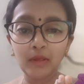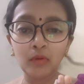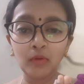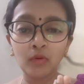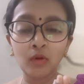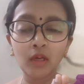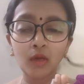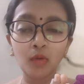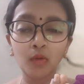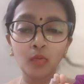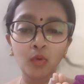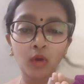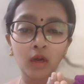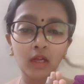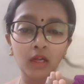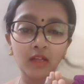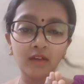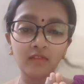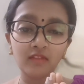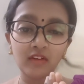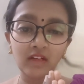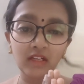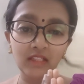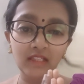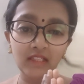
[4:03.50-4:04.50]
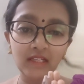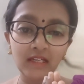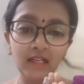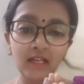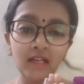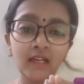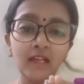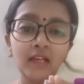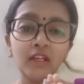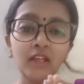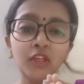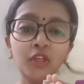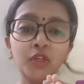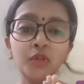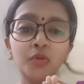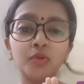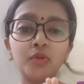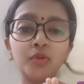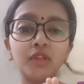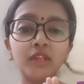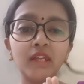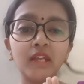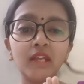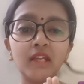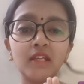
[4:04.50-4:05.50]
Okay, whatever the
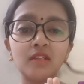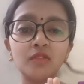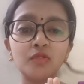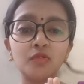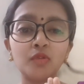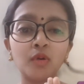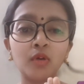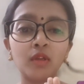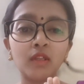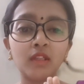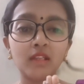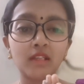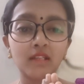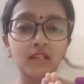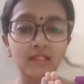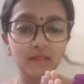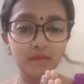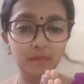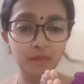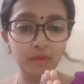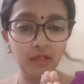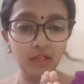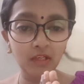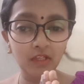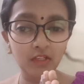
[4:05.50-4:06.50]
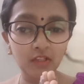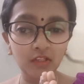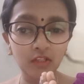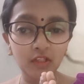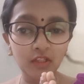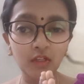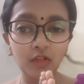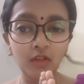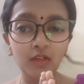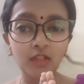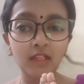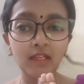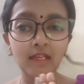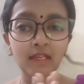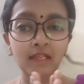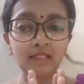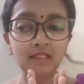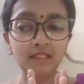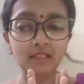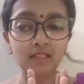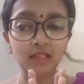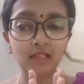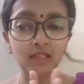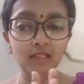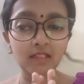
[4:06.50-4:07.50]
nutrients or the respiration or the
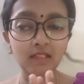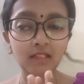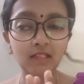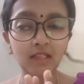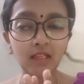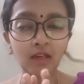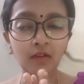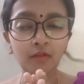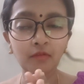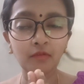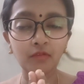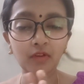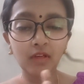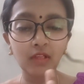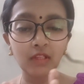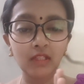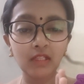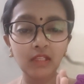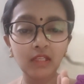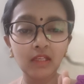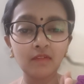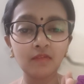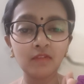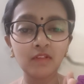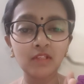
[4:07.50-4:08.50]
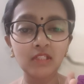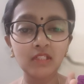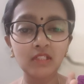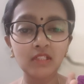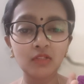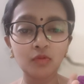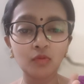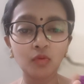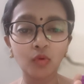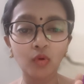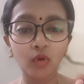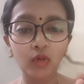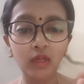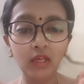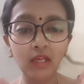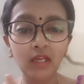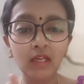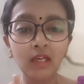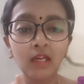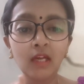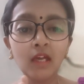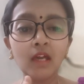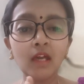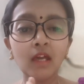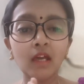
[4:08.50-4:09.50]
excretion, everything which is
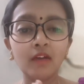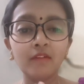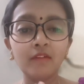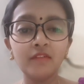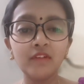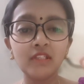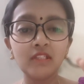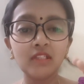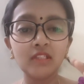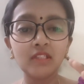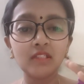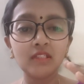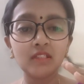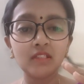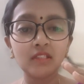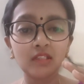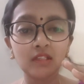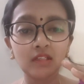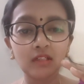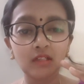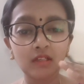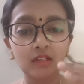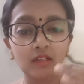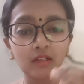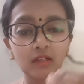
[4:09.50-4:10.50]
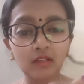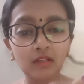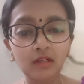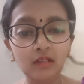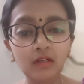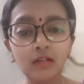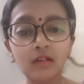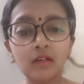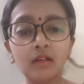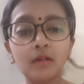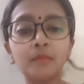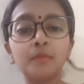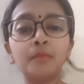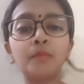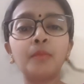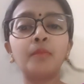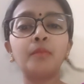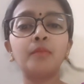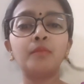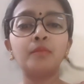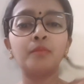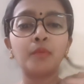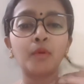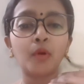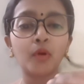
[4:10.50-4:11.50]
going, which is
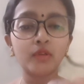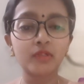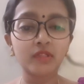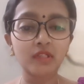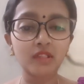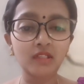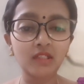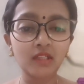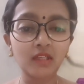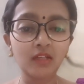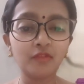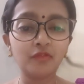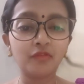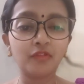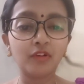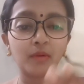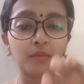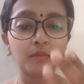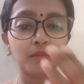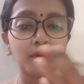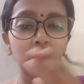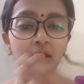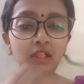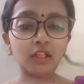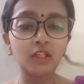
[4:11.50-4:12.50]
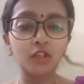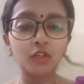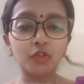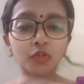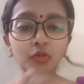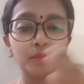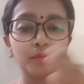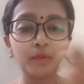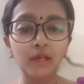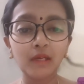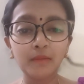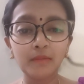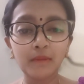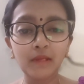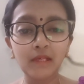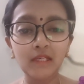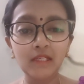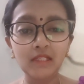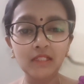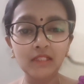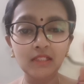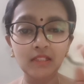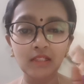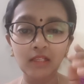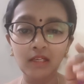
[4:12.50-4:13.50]
processing from mother to baby,
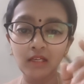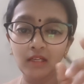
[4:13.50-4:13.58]
is